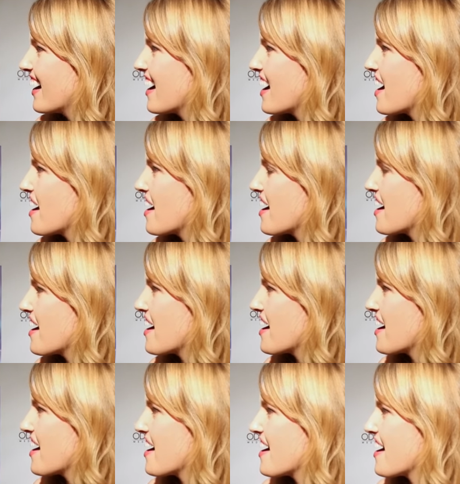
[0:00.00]

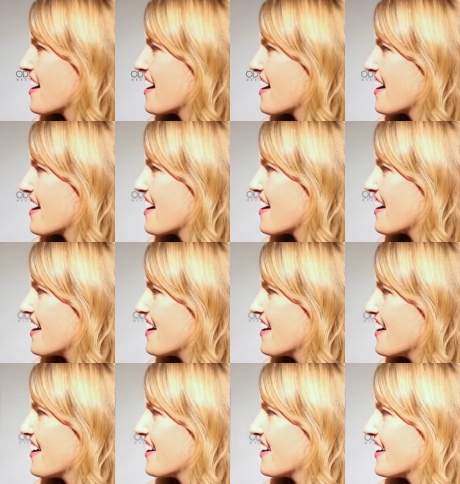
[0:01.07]

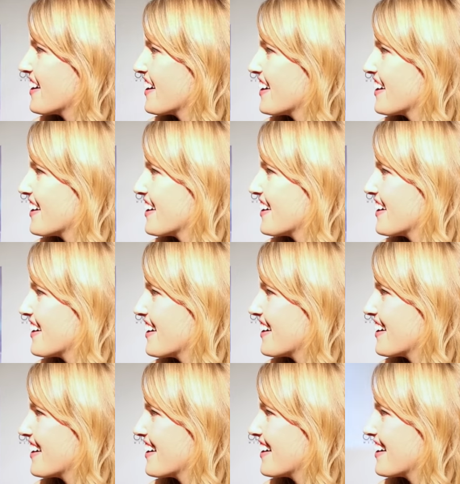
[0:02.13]

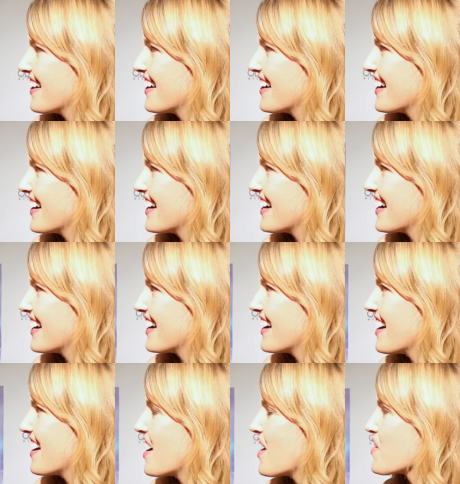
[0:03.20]

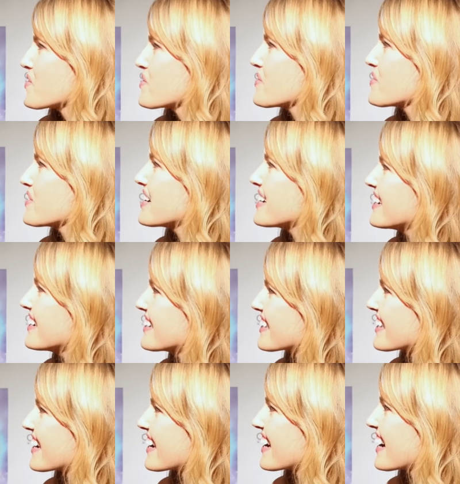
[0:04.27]

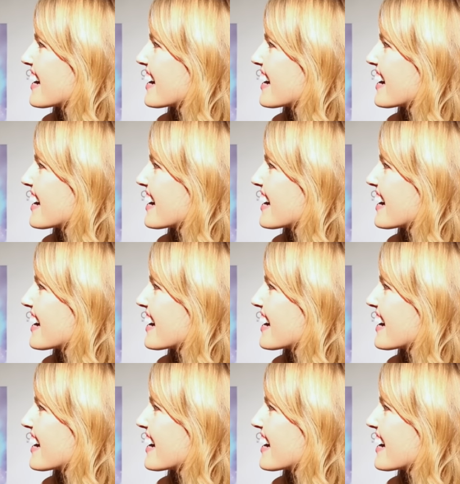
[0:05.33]
(silent)